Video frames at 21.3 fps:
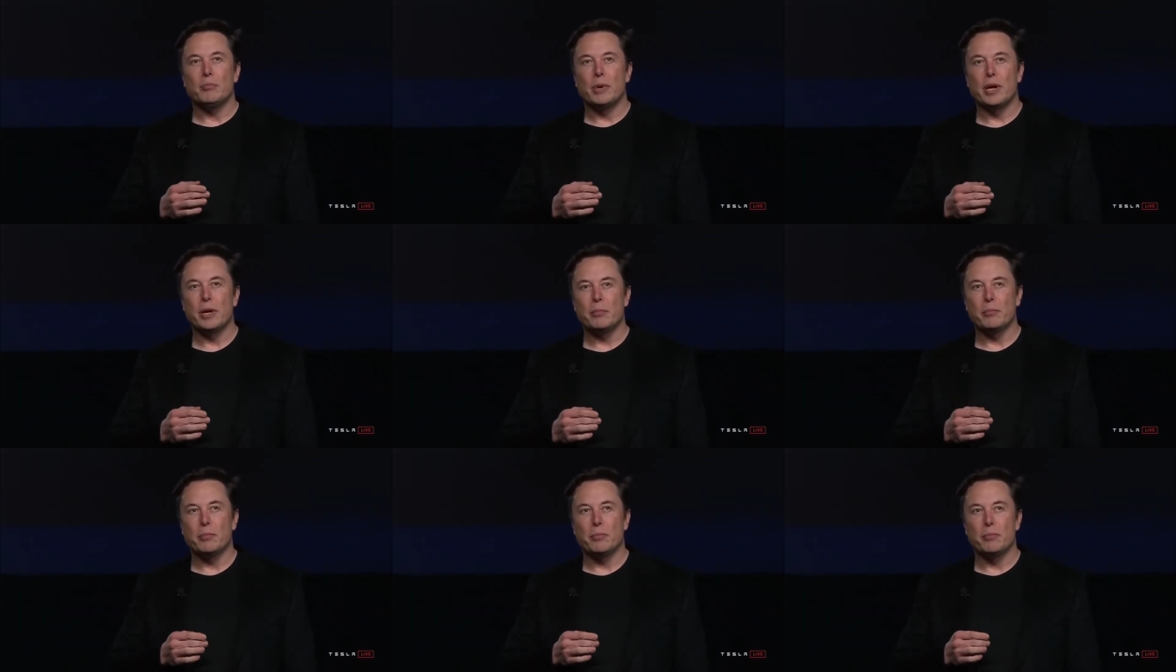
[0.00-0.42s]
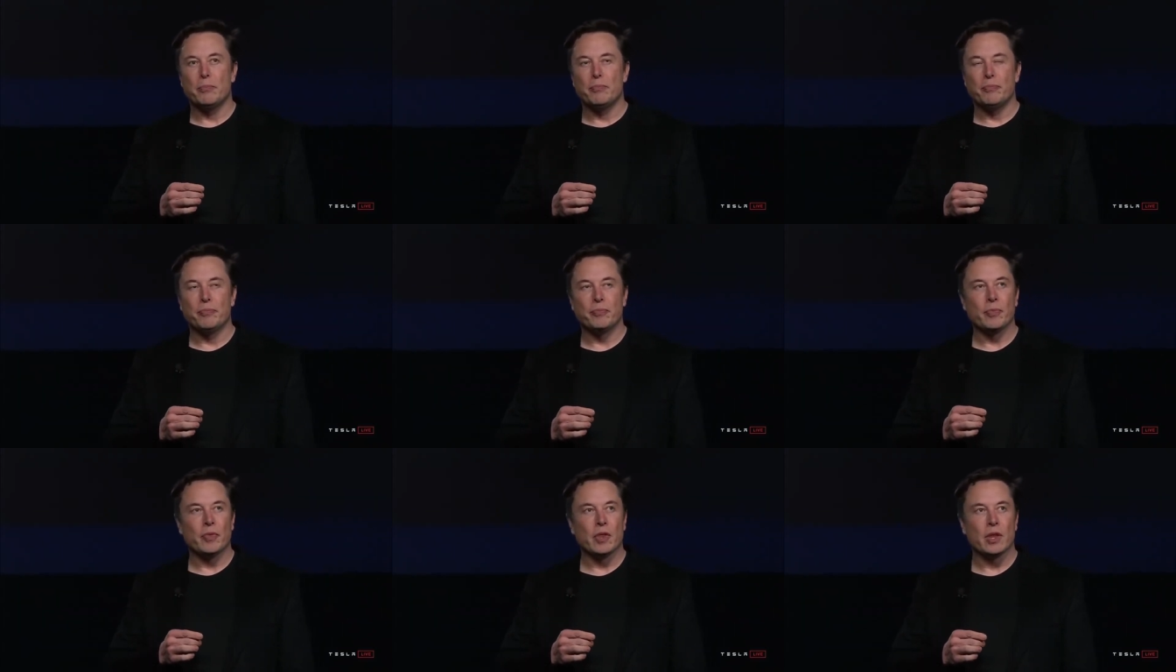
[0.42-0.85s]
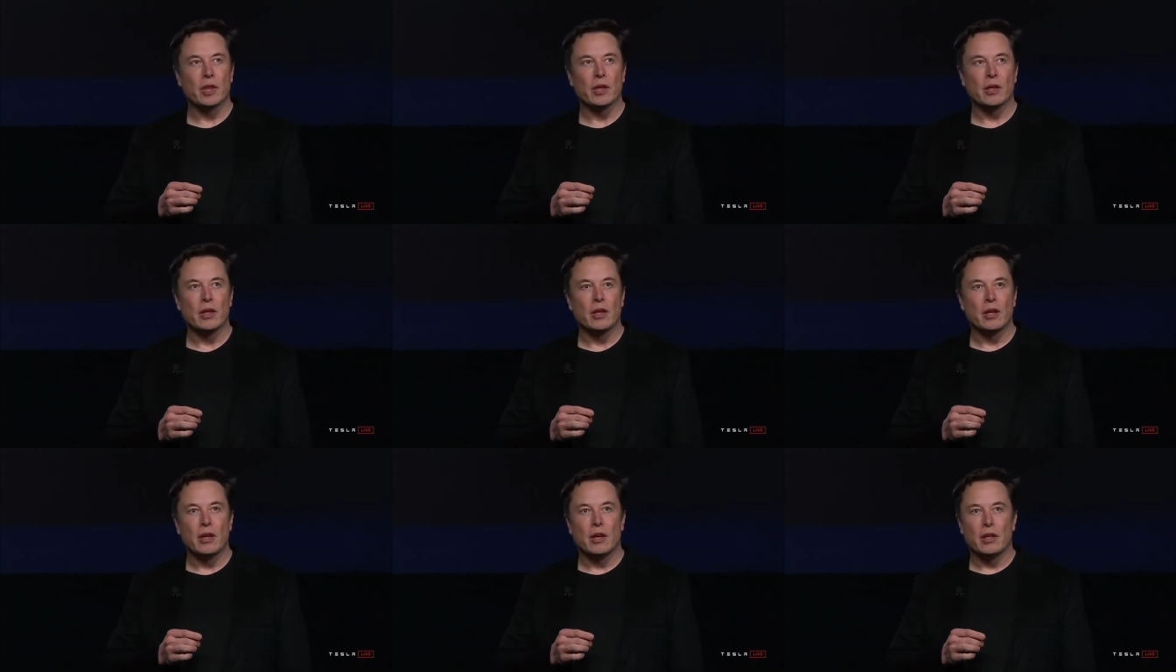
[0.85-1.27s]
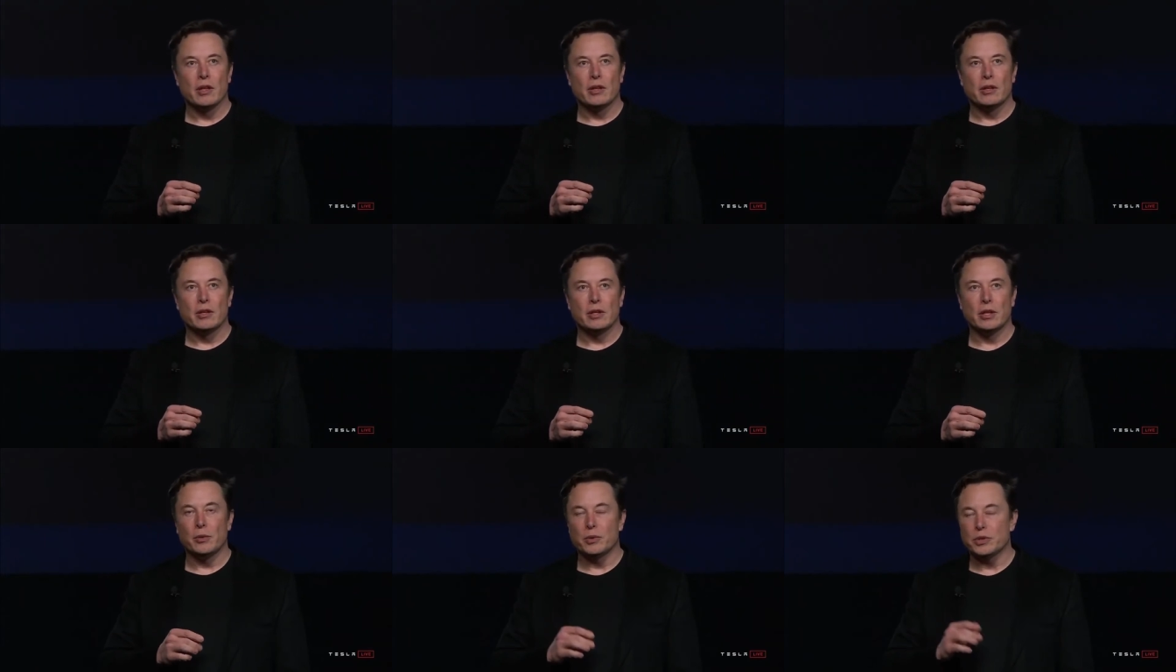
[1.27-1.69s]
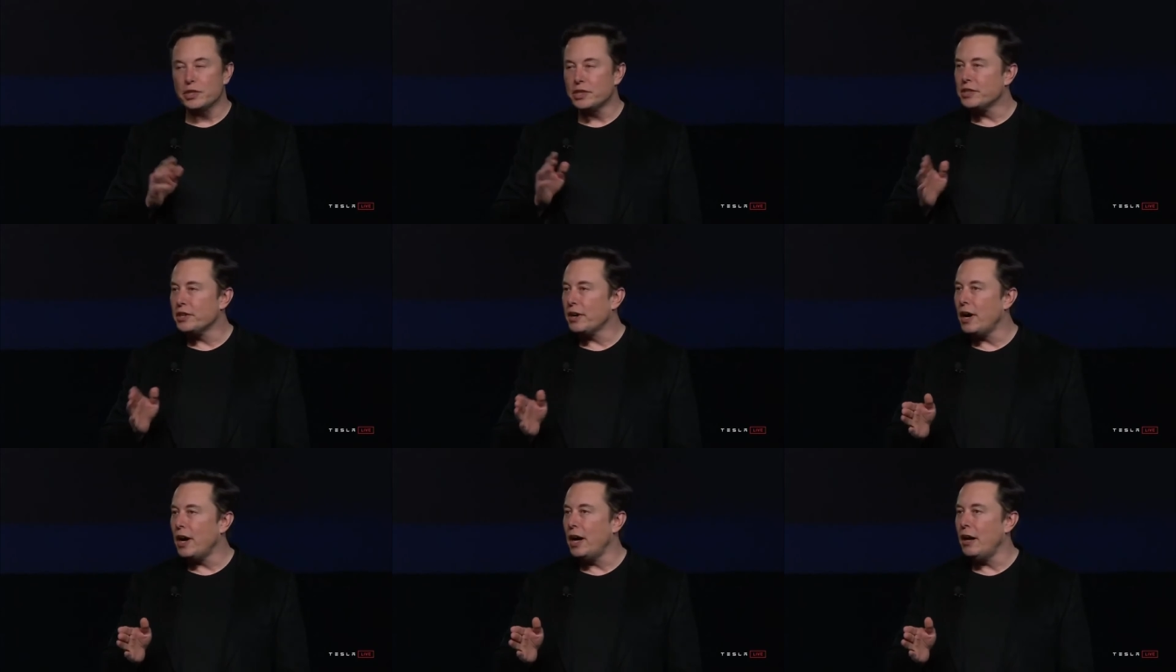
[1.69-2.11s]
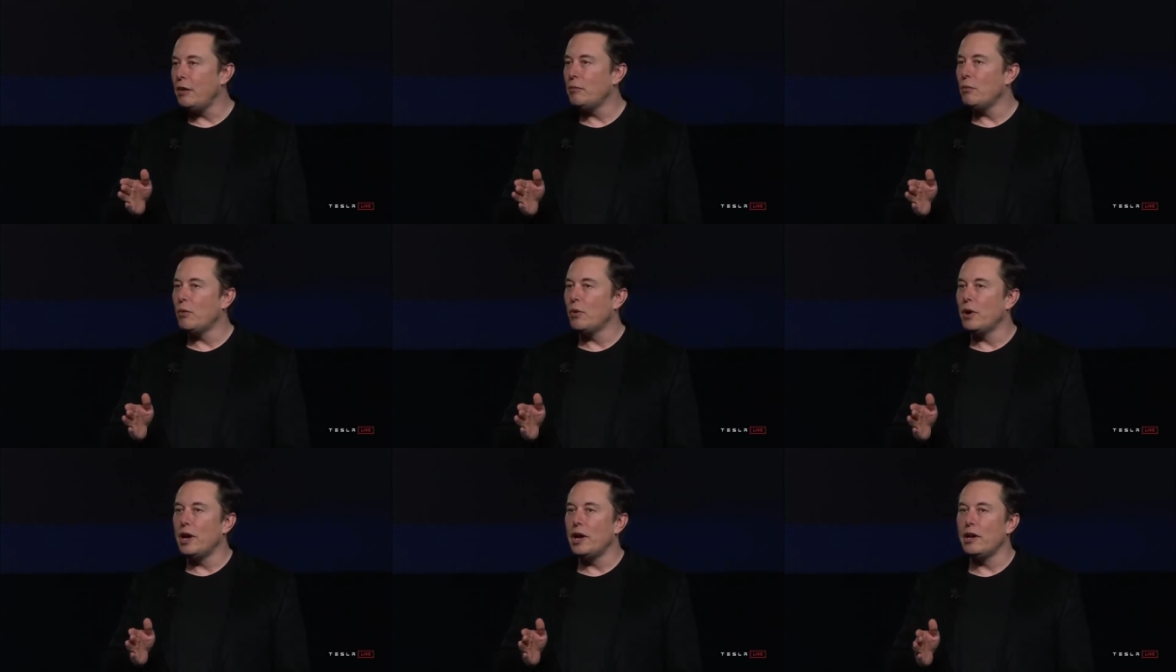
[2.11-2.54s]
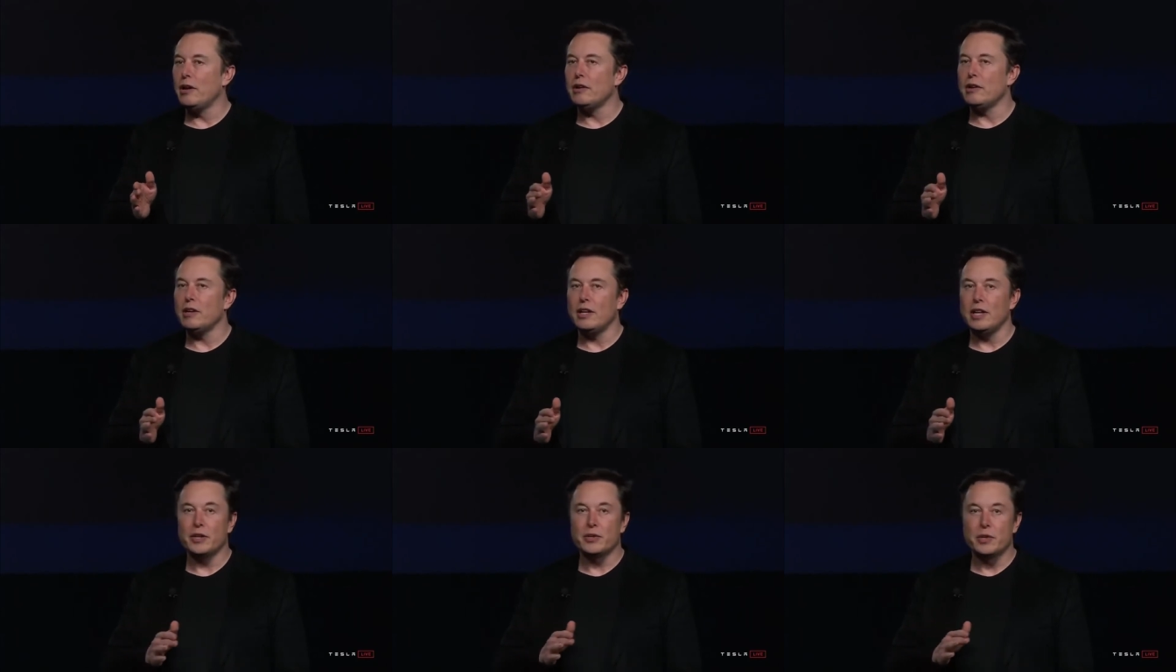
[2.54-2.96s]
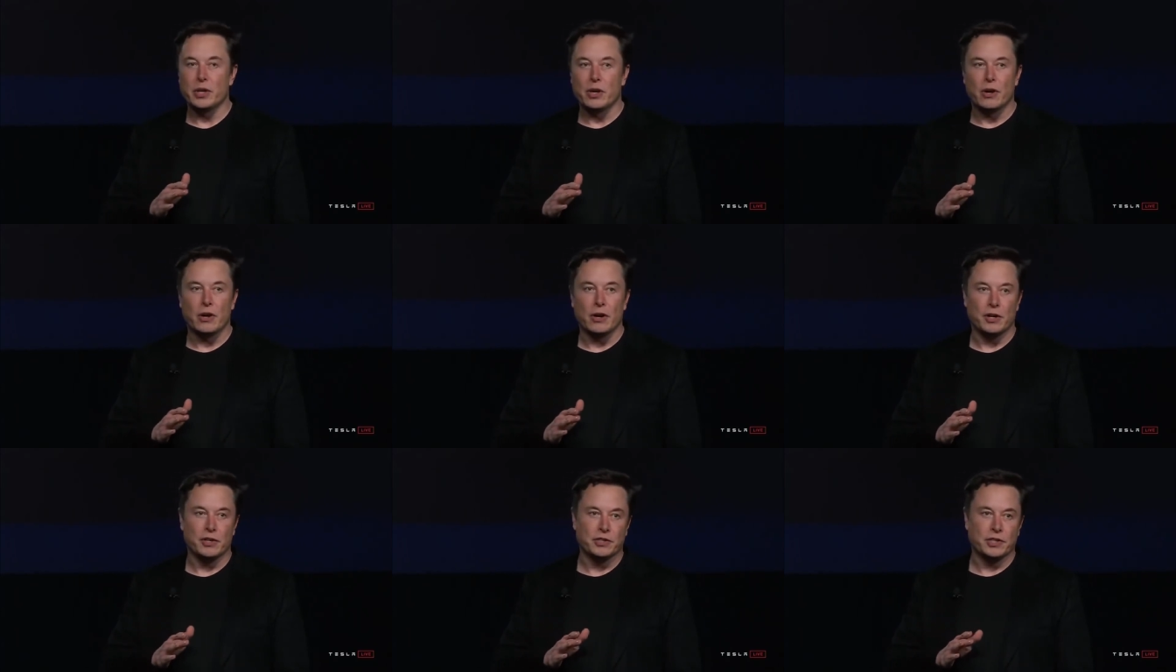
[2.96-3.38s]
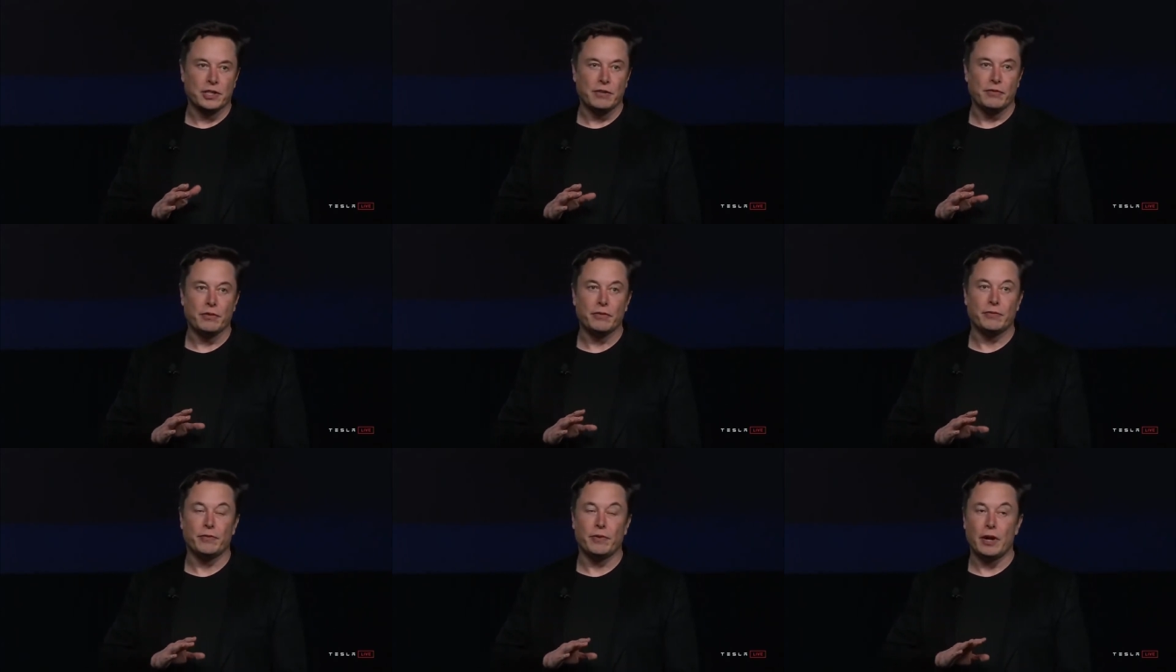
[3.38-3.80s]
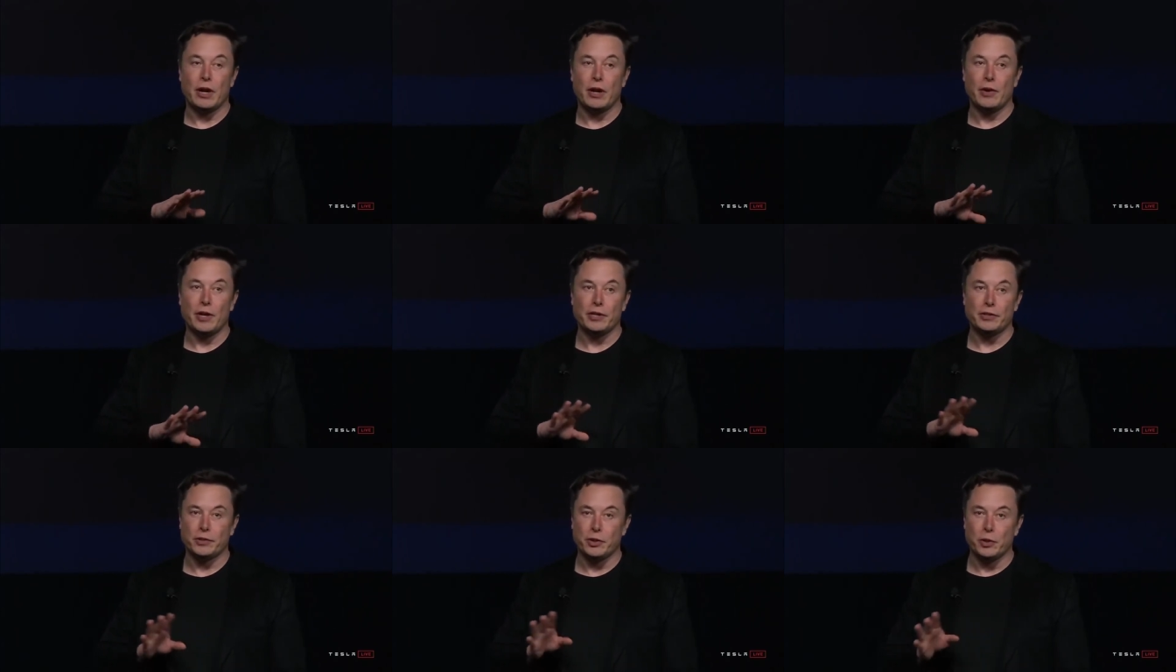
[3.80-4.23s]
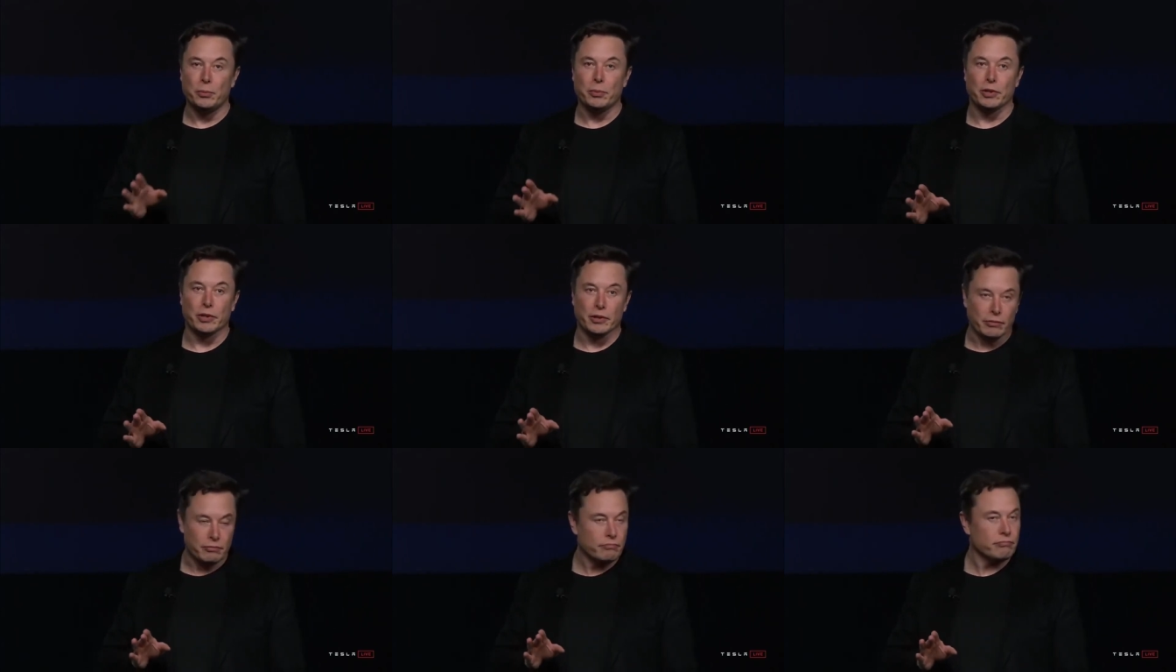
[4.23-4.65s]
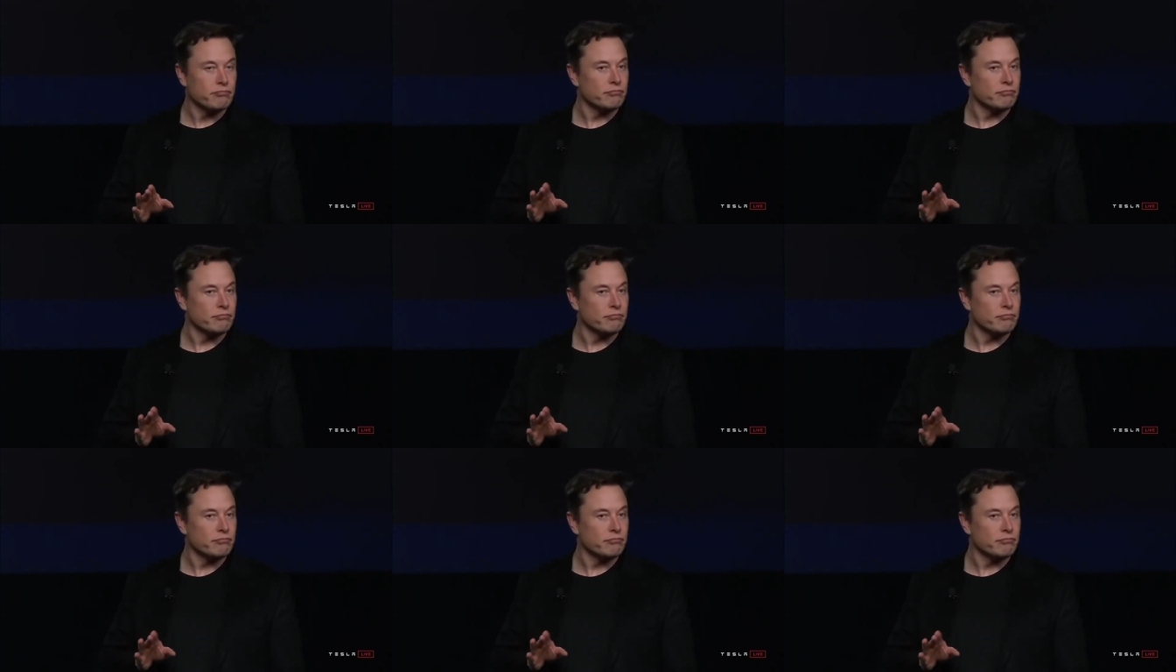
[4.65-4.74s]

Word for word: But there was a time when electric cars seemed very stupid.